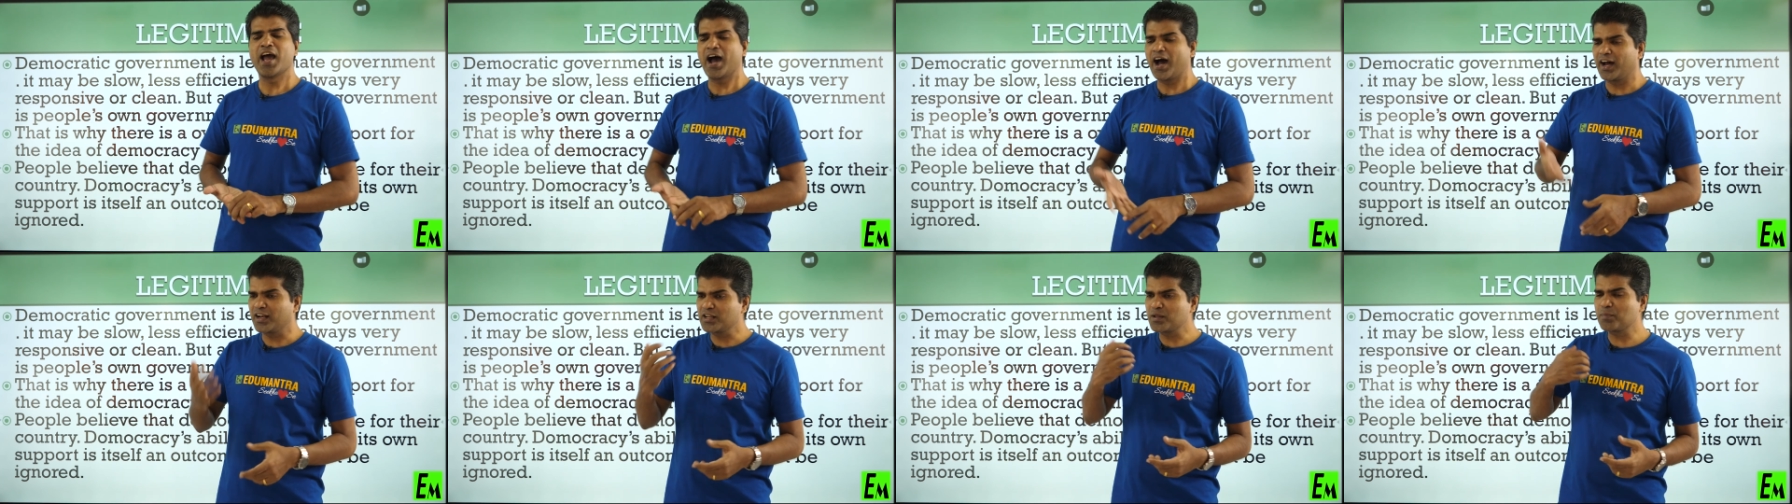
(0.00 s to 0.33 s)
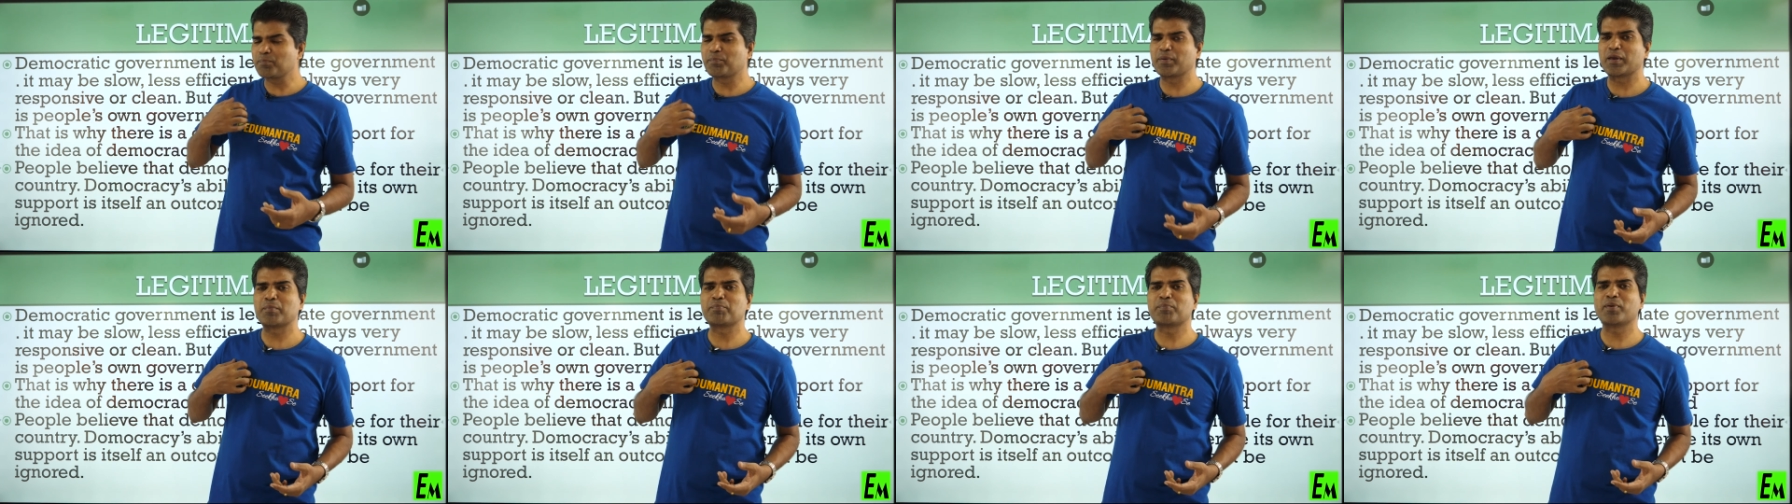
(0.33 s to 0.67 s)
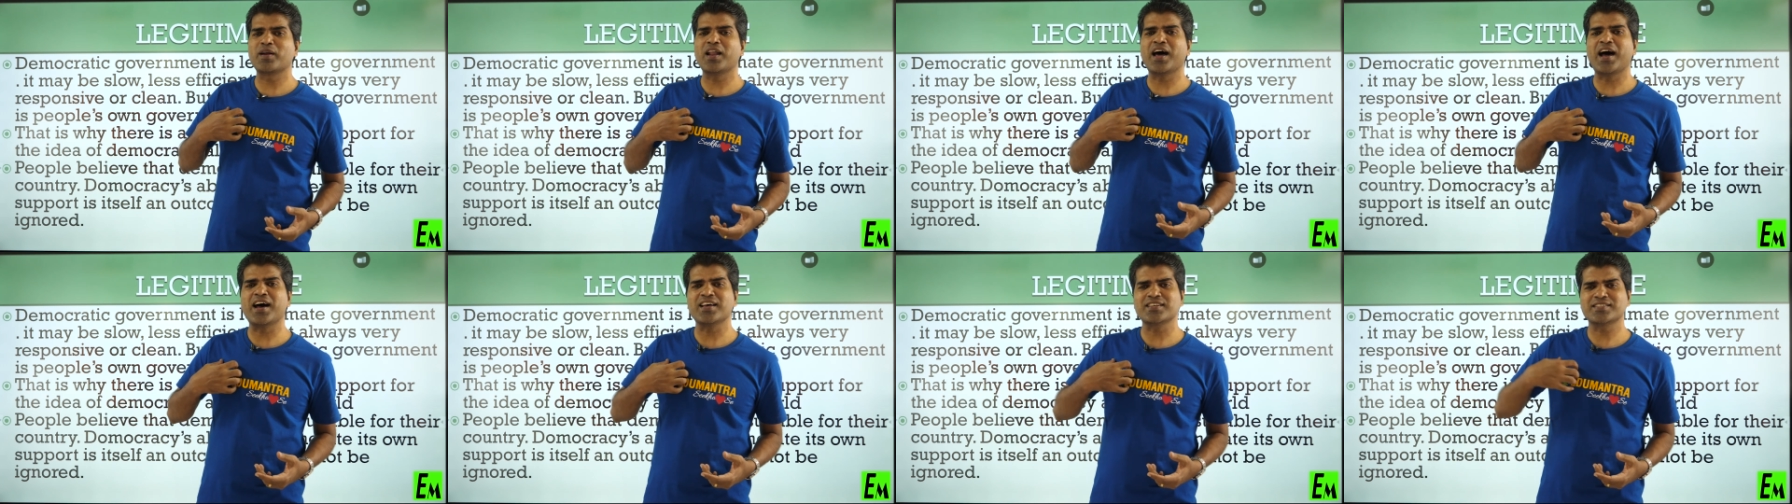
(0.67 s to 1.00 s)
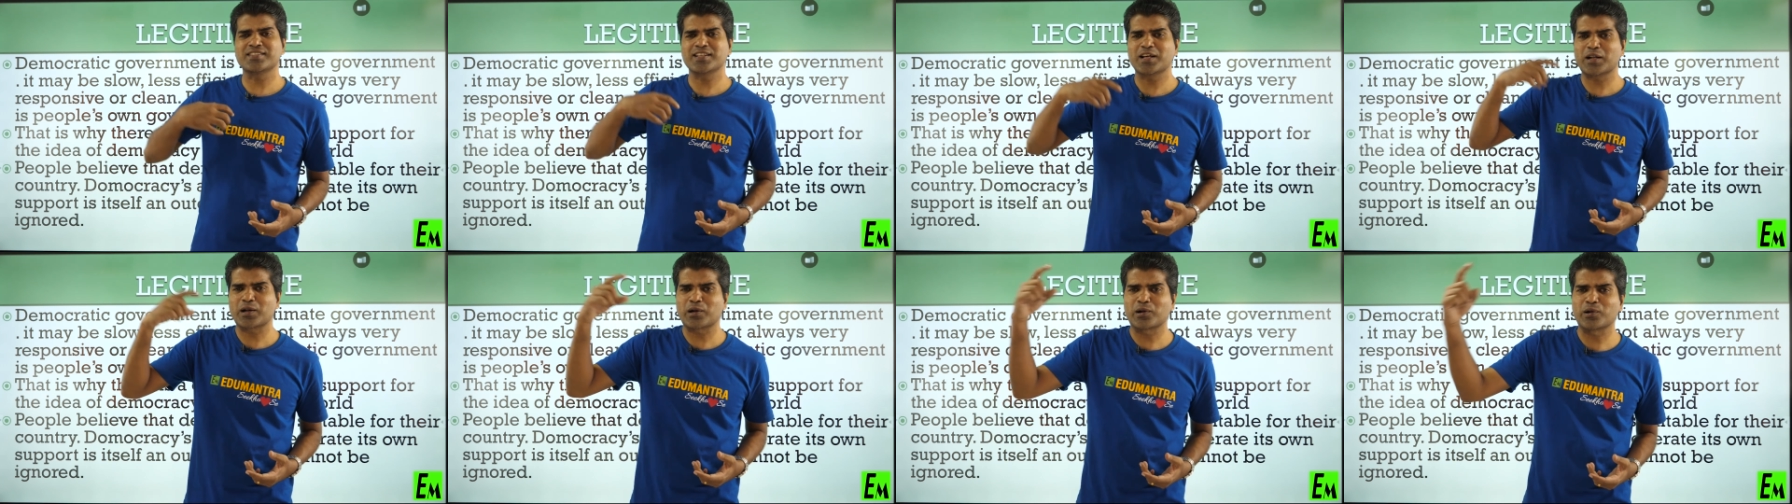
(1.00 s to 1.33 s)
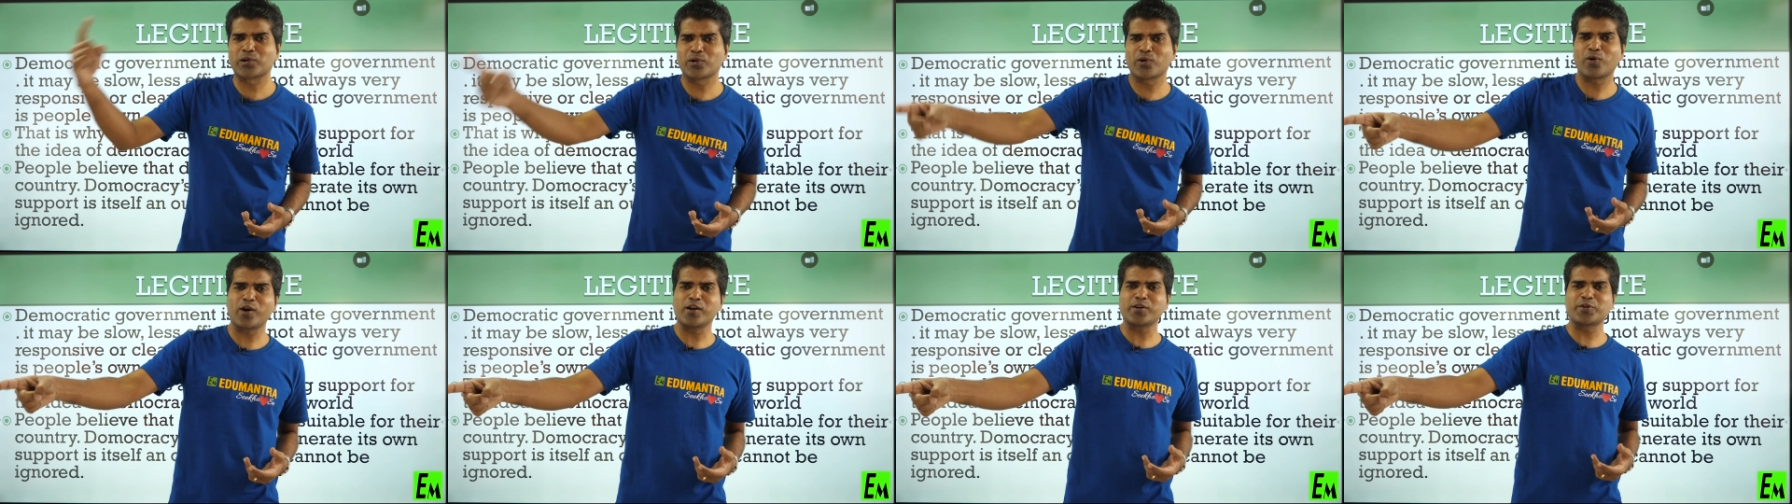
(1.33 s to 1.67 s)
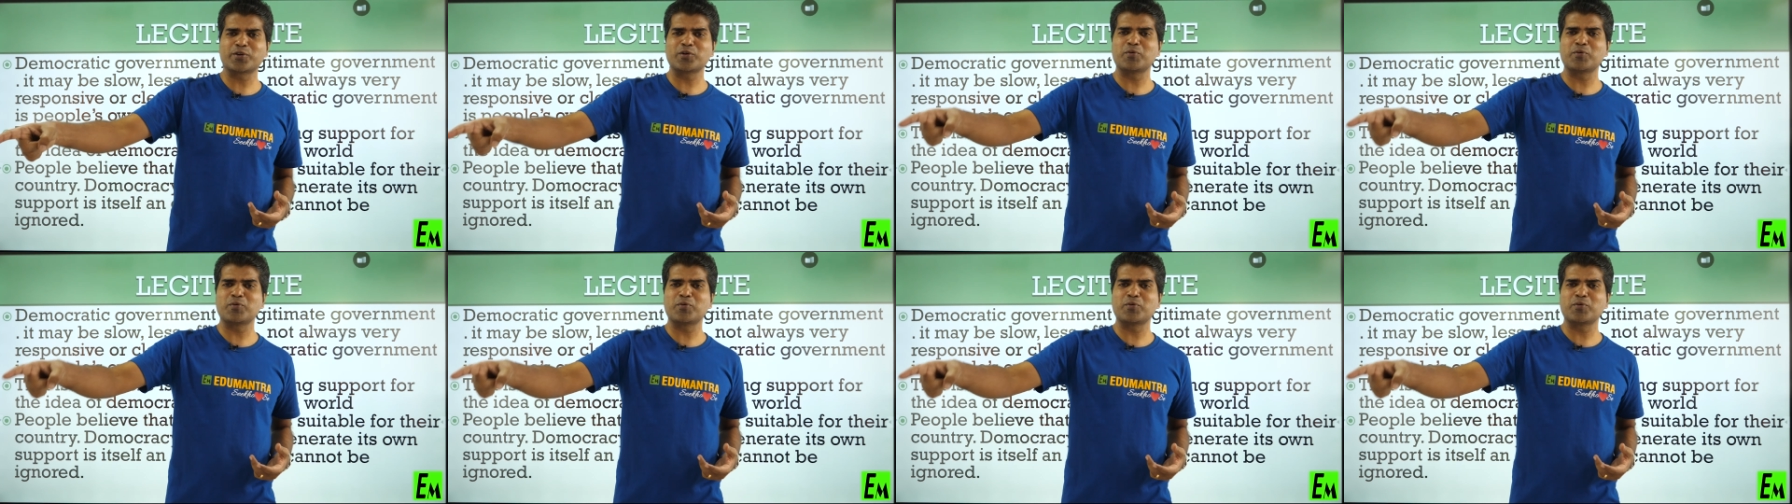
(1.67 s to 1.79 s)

And the people has the role